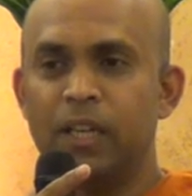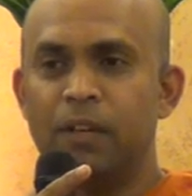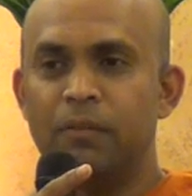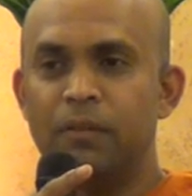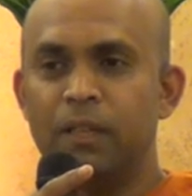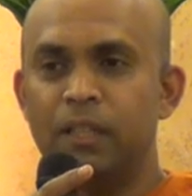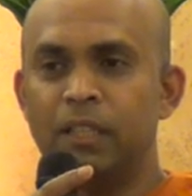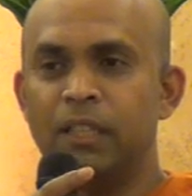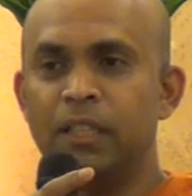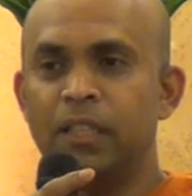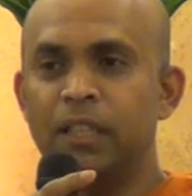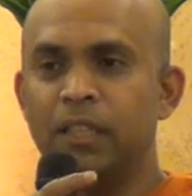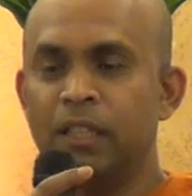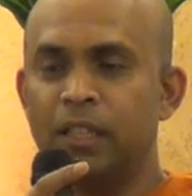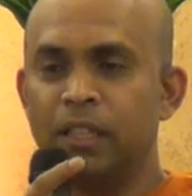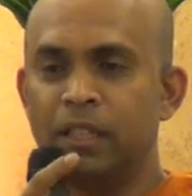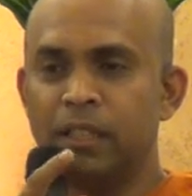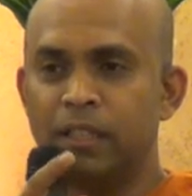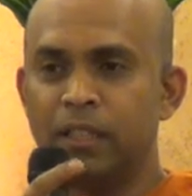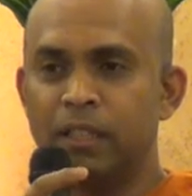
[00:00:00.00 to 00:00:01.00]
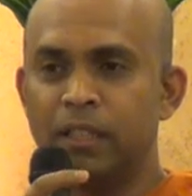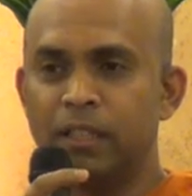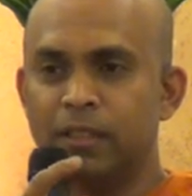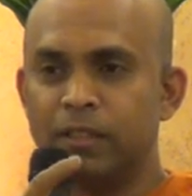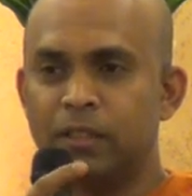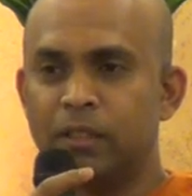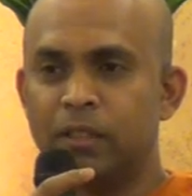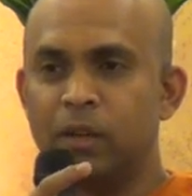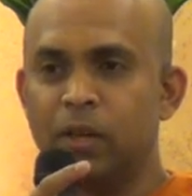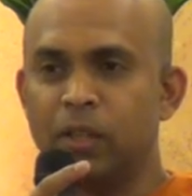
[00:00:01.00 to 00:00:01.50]
with the
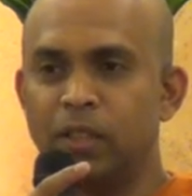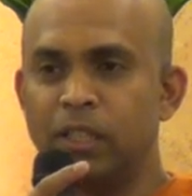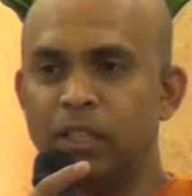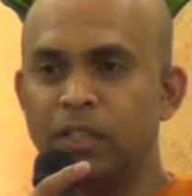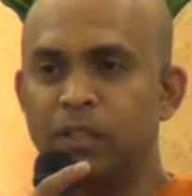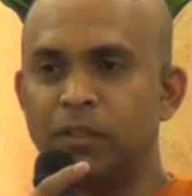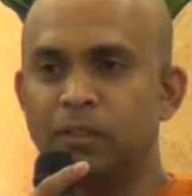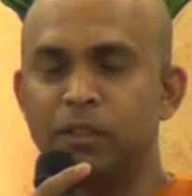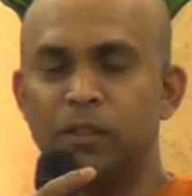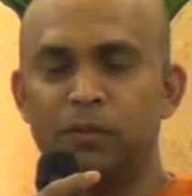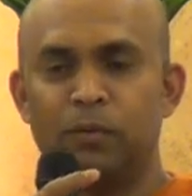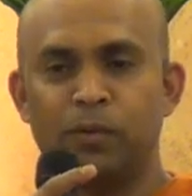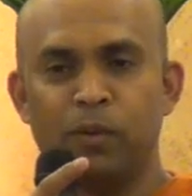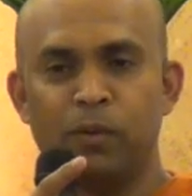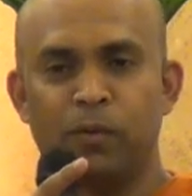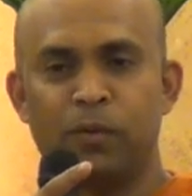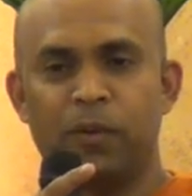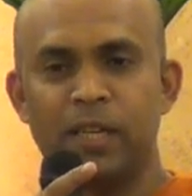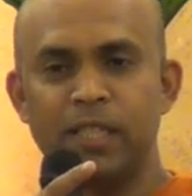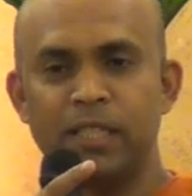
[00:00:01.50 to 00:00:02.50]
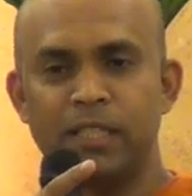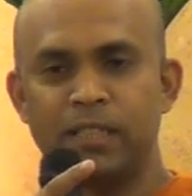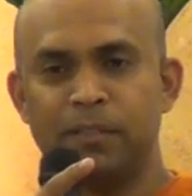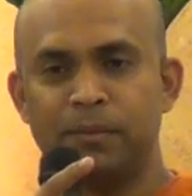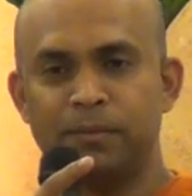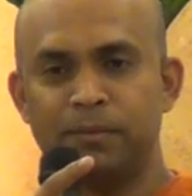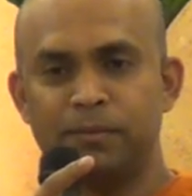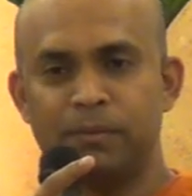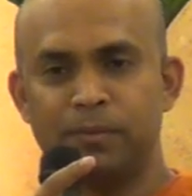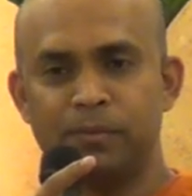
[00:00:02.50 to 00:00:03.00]
cognitive, the
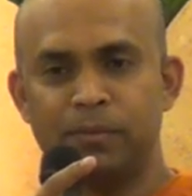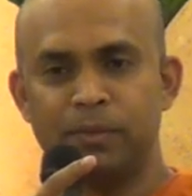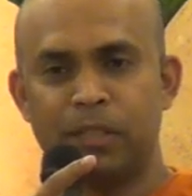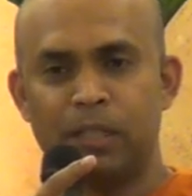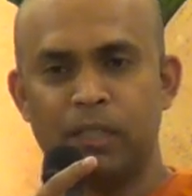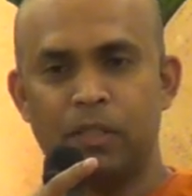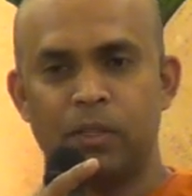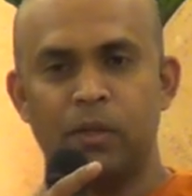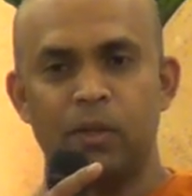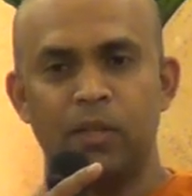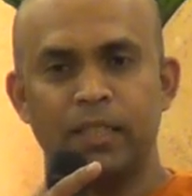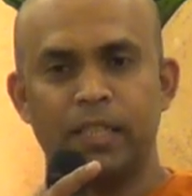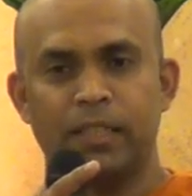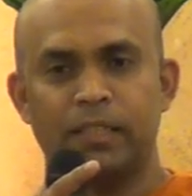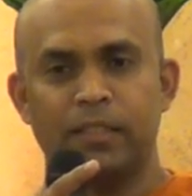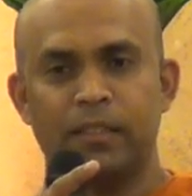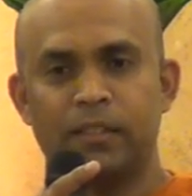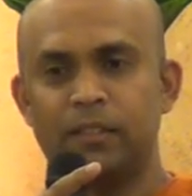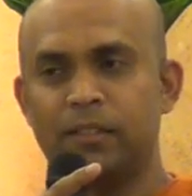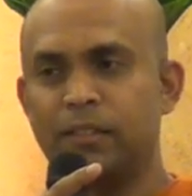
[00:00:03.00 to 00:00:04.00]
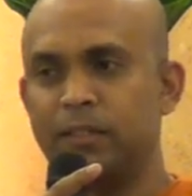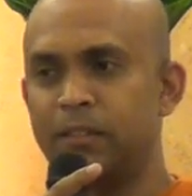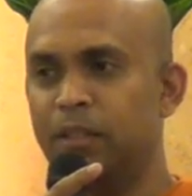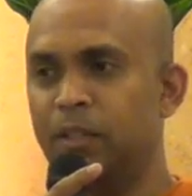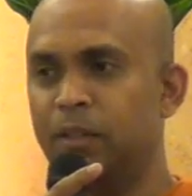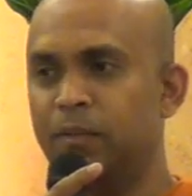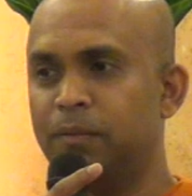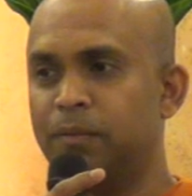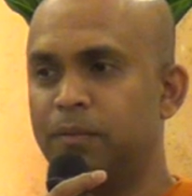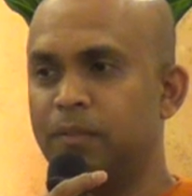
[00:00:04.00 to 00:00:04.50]
prefrontal cortex
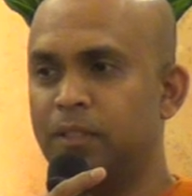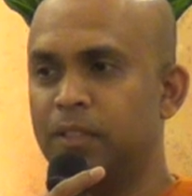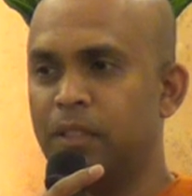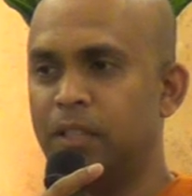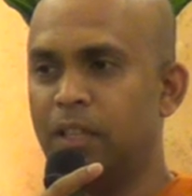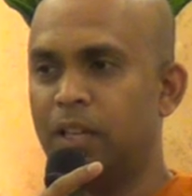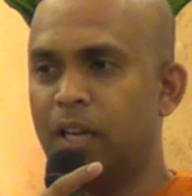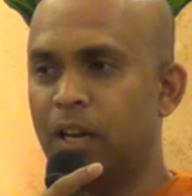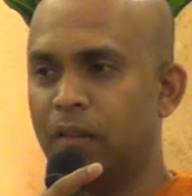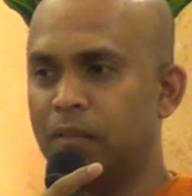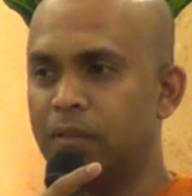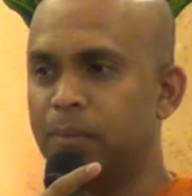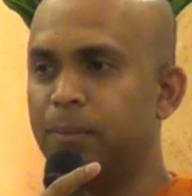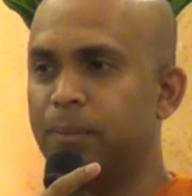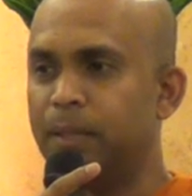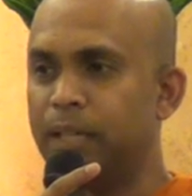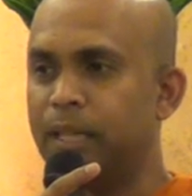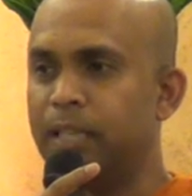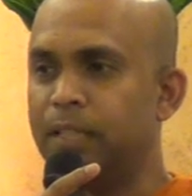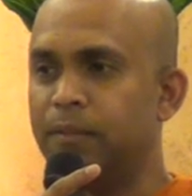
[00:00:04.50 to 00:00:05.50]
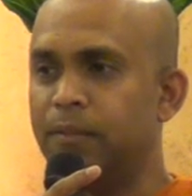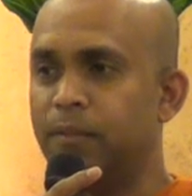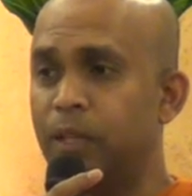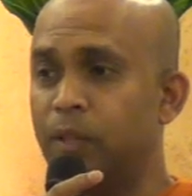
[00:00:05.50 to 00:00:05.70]
of our brain.